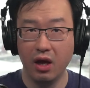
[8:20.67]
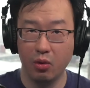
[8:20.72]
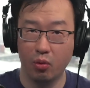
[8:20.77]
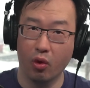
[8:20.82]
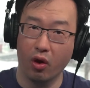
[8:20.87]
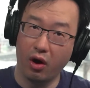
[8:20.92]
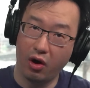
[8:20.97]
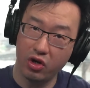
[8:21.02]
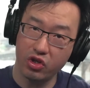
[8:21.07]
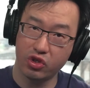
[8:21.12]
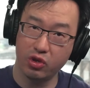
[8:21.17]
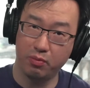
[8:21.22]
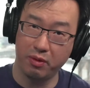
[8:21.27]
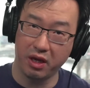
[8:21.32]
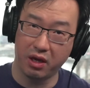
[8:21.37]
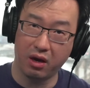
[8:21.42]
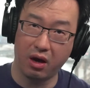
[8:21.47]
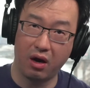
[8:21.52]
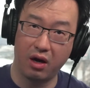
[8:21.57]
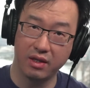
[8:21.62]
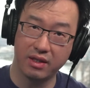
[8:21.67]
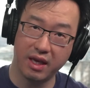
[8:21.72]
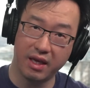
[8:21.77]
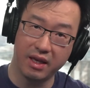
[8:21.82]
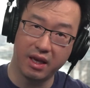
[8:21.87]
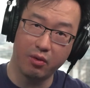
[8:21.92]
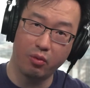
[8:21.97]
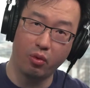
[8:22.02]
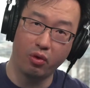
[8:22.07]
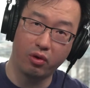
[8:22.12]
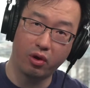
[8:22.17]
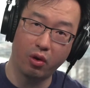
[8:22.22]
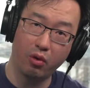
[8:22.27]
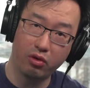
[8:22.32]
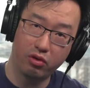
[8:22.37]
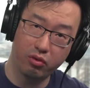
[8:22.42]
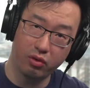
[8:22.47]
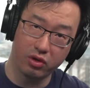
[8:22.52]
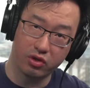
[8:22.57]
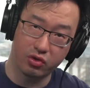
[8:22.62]
will also be cards, and they will go
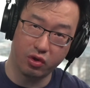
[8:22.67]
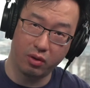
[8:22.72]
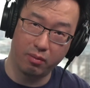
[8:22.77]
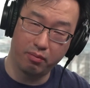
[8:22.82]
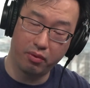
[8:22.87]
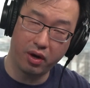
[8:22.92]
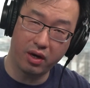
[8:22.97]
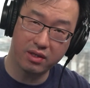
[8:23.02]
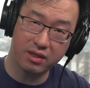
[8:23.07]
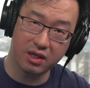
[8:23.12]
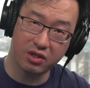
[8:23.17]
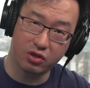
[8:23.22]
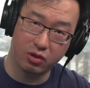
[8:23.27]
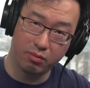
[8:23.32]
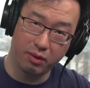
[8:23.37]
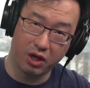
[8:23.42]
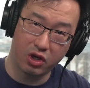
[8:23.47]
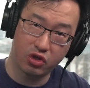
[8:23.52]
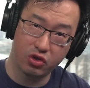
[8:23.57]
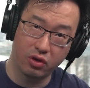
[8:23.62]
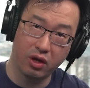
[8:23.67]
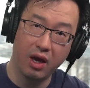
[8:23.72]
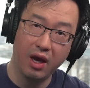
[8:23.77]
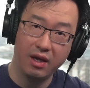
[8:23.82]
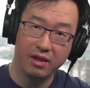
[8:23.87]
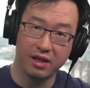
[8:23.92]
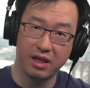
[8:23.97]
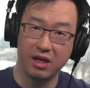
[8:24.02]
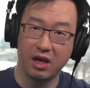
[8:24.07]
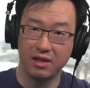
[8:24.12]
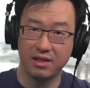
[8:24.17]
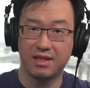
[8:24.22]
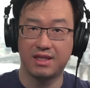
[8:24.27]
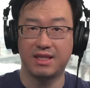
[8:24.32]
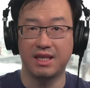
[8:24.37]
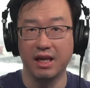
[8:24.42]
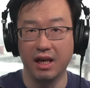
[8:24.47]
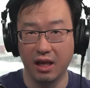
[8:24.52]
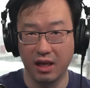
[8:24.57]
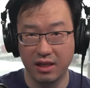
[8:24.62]
through a certain process to make sure they're not
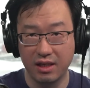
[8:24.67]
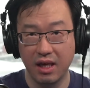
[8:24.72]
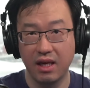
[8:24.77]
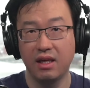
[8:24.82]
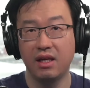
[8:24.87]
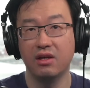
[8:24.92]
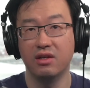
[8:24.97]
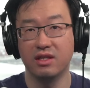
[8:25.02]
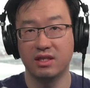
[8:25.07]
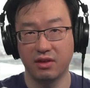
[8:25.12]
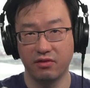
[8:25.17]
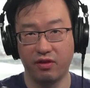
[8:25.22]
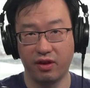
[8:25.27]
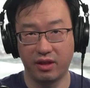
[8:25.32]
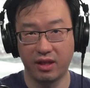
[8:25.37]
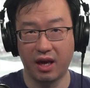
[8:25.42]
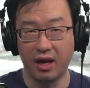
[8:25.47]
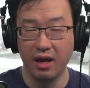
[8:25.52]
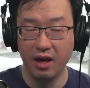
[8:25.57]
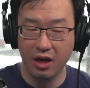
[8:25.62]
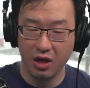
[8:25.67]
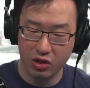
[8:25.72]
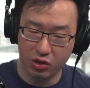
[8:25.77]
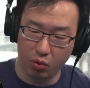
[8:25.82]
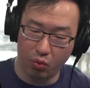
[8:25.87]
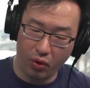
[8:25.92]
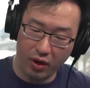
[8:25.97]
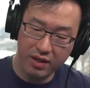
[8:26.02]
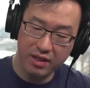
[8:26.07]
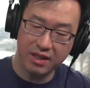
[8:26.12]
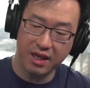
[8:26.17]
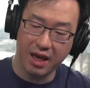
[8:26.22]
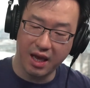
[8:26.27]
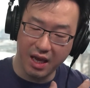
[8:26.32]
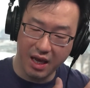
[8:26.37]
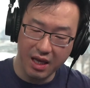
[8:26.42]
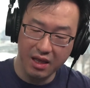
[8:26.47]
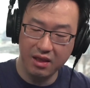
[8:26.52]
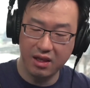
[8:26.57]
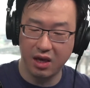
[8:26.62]
stealing data and stuff like that. So once they're
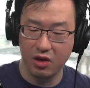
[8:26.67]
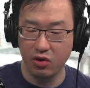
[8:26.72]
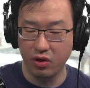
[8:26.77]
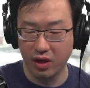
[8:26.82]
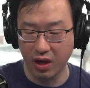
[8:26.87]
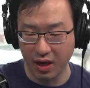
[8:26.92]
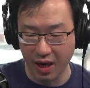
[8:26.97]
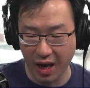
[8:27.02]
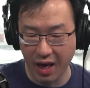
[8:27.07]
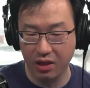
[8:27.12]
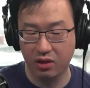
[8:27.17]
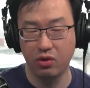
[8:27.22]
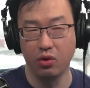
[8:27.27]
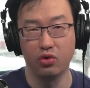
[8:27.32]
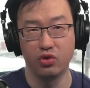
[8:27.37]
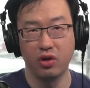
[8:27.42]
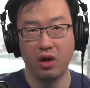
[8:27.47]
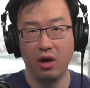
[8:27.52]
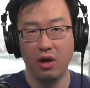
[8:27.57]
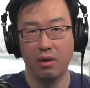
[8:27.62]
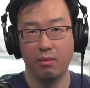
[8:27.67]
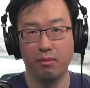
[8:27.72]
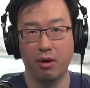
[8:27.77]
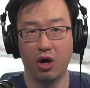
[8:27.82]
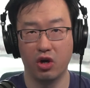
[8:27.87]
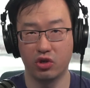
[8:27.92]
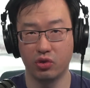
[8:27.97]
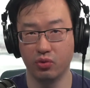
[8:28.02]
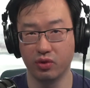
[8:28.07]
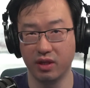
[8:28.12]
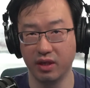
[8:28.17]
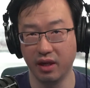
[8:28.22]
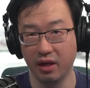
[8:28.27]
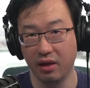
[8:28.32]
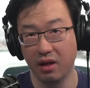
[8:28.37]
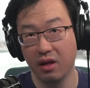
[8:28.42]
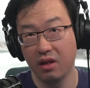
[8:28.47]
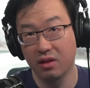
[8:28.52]
in there, you can add those modules in it.